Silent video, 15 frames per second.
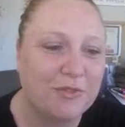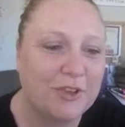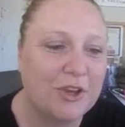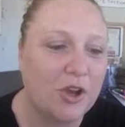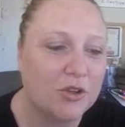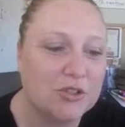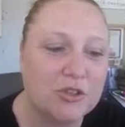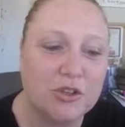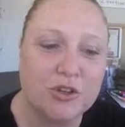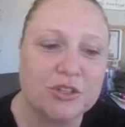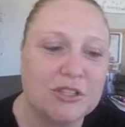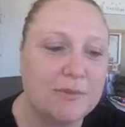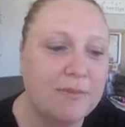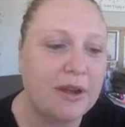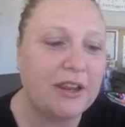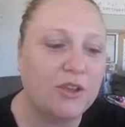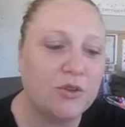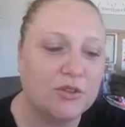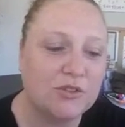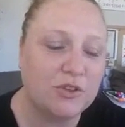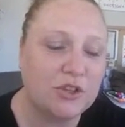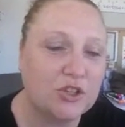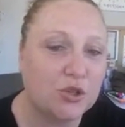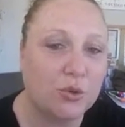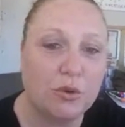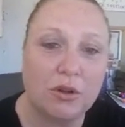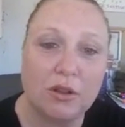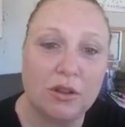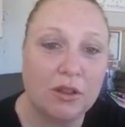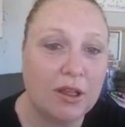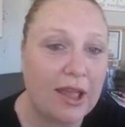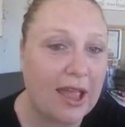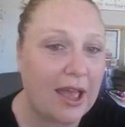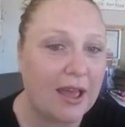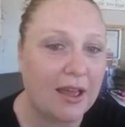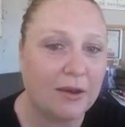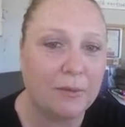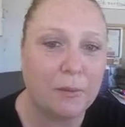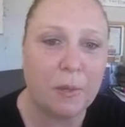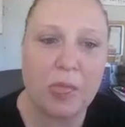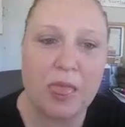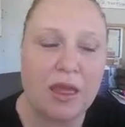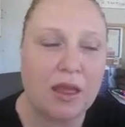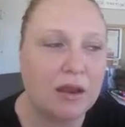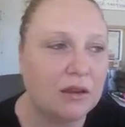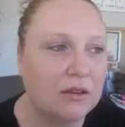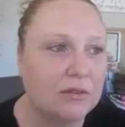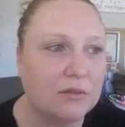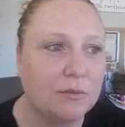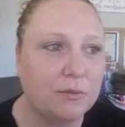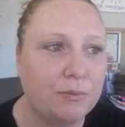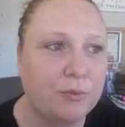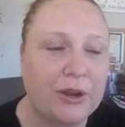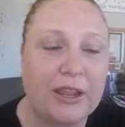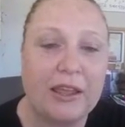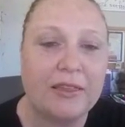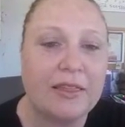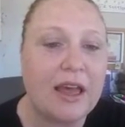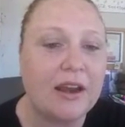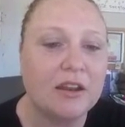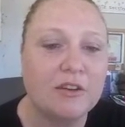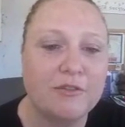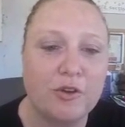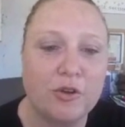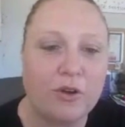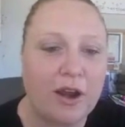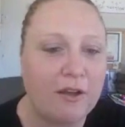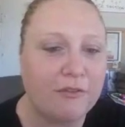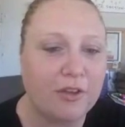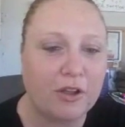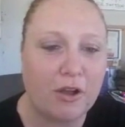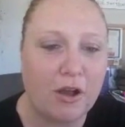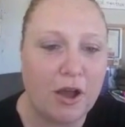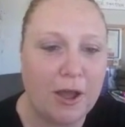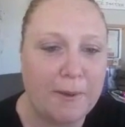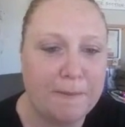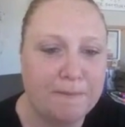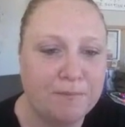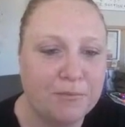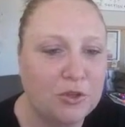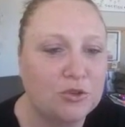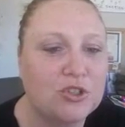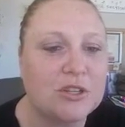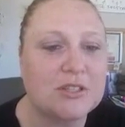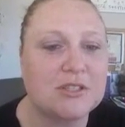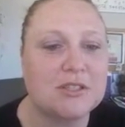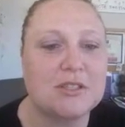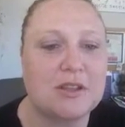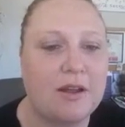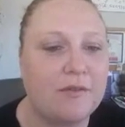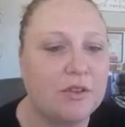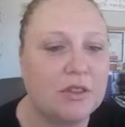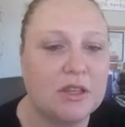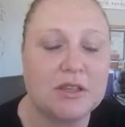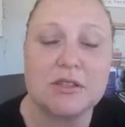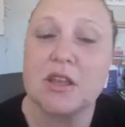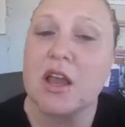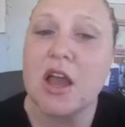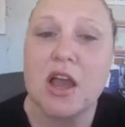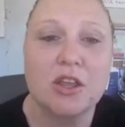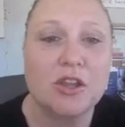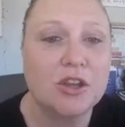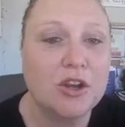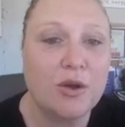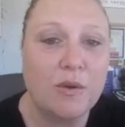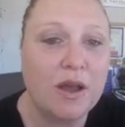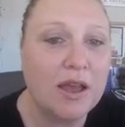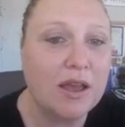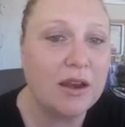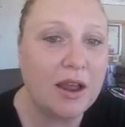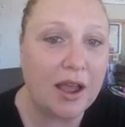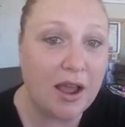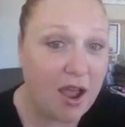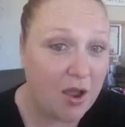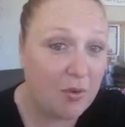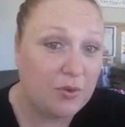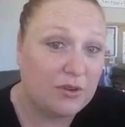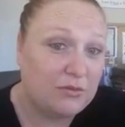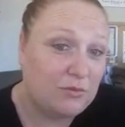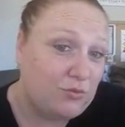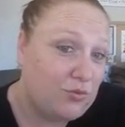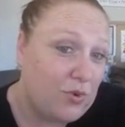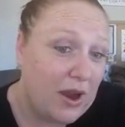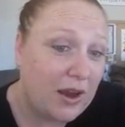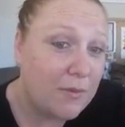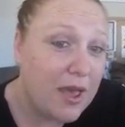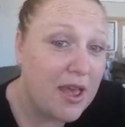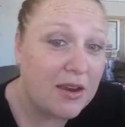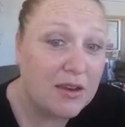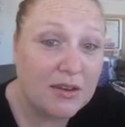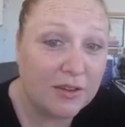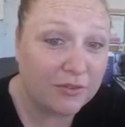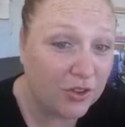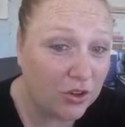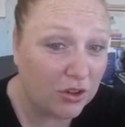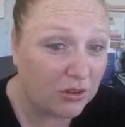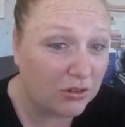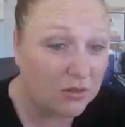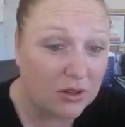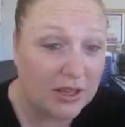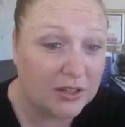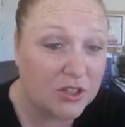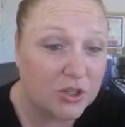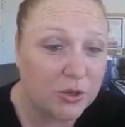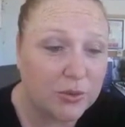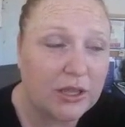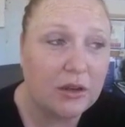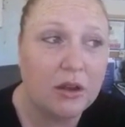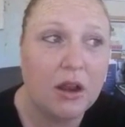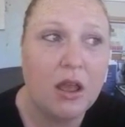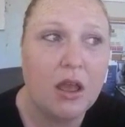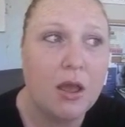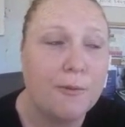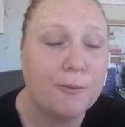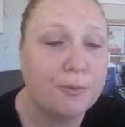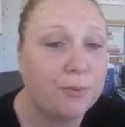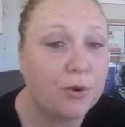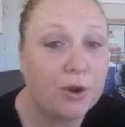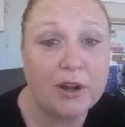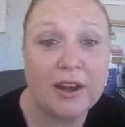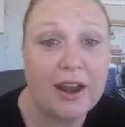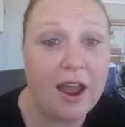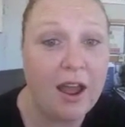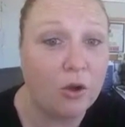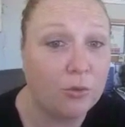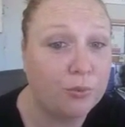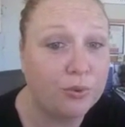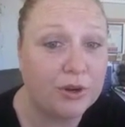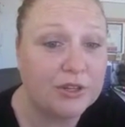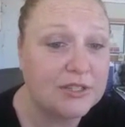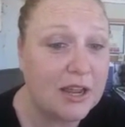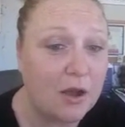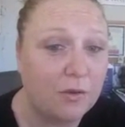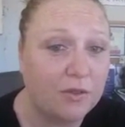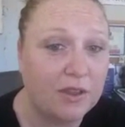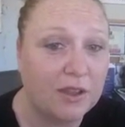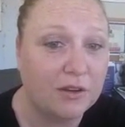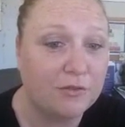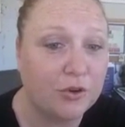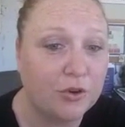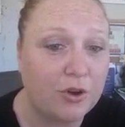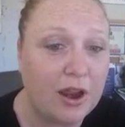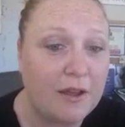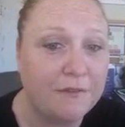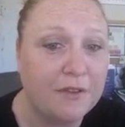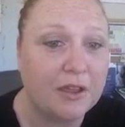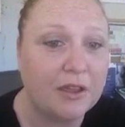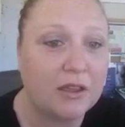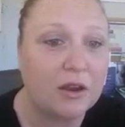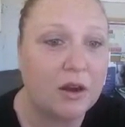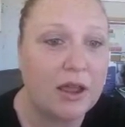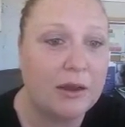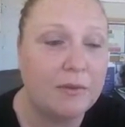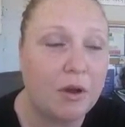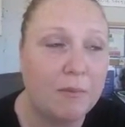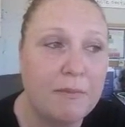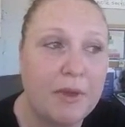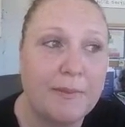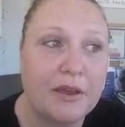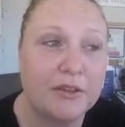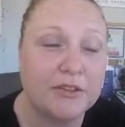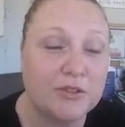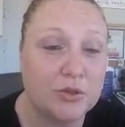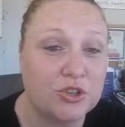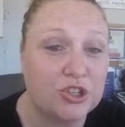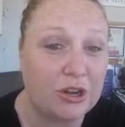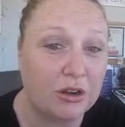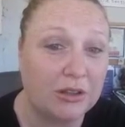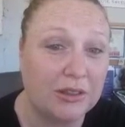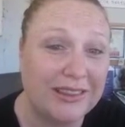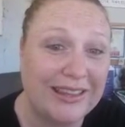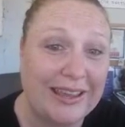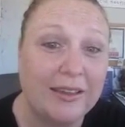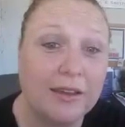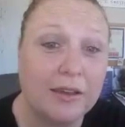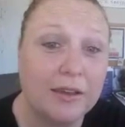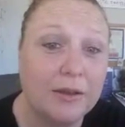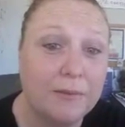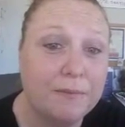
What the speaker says: You know, so you're somebody who's visual and bringing that infographic on. You just discovered this. You know what? I would recommend, if you're into it, print it out. Print out the infographic and maybe also share a link